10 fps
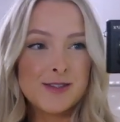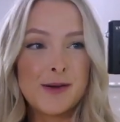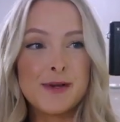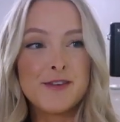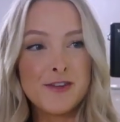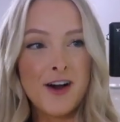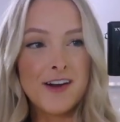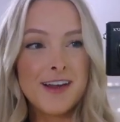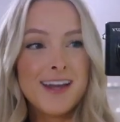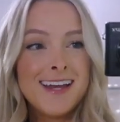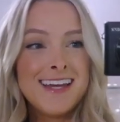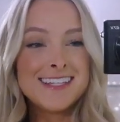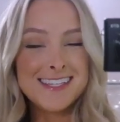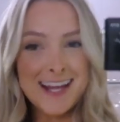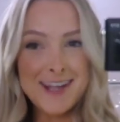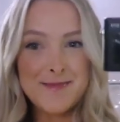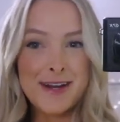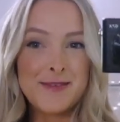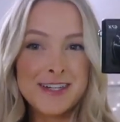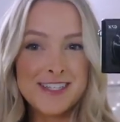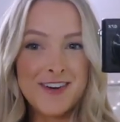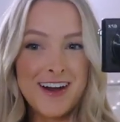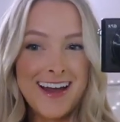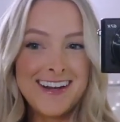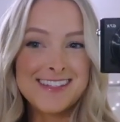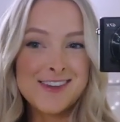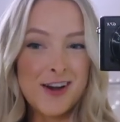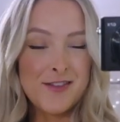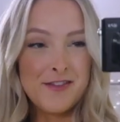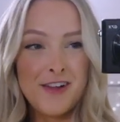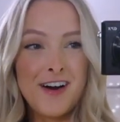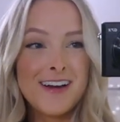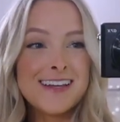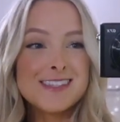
So I'm gonna vlog tonight, but I wanted to go ahead and start off the vlog.